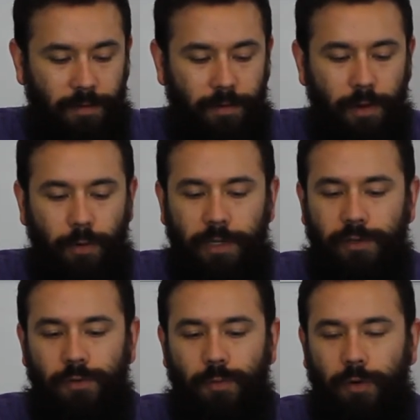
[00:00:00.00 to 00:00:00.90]
no
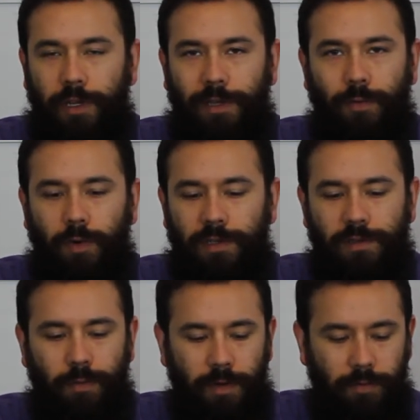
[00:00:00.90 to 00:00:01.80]
issues printing it
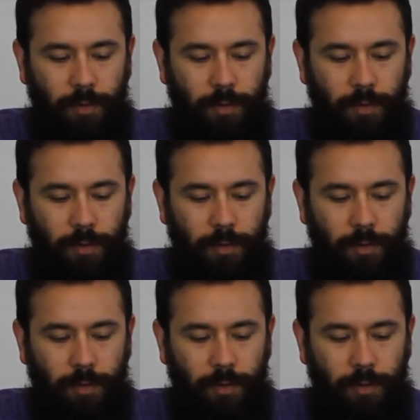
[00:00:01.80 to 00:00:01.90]
whatsoever.